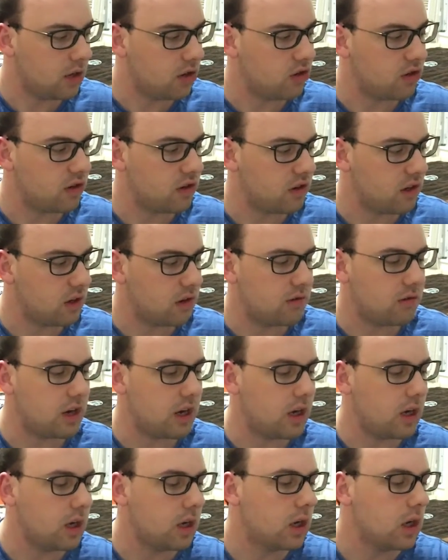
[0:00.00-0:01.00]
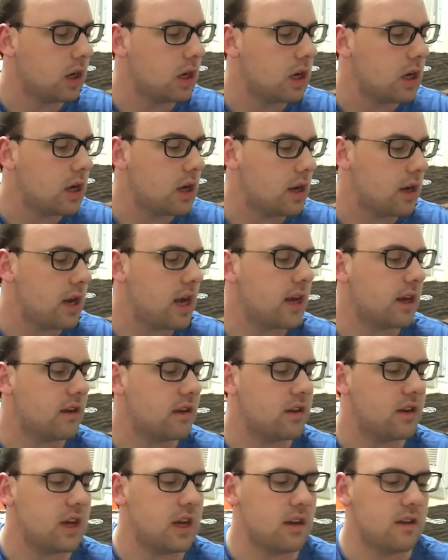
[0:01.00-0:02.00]
interested in reading.
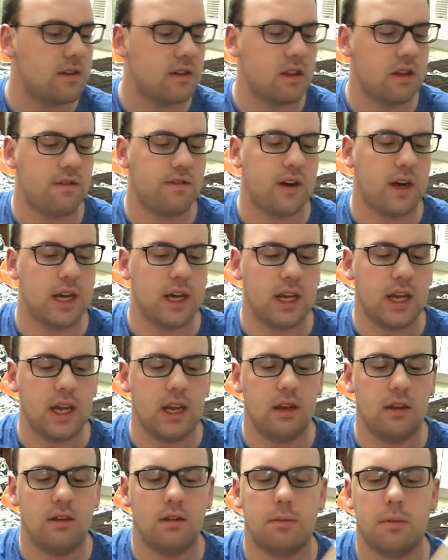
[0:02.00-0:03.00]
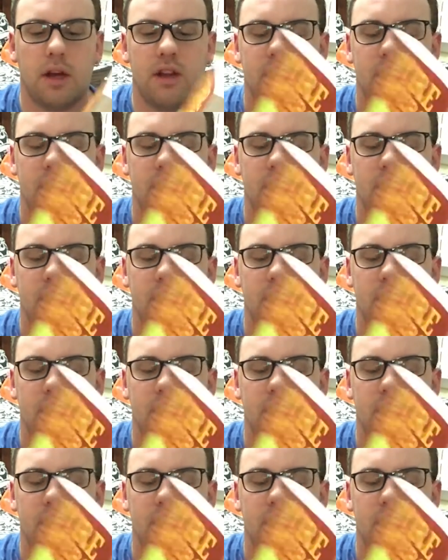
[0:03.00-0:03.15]
Next is The Fire Eaters by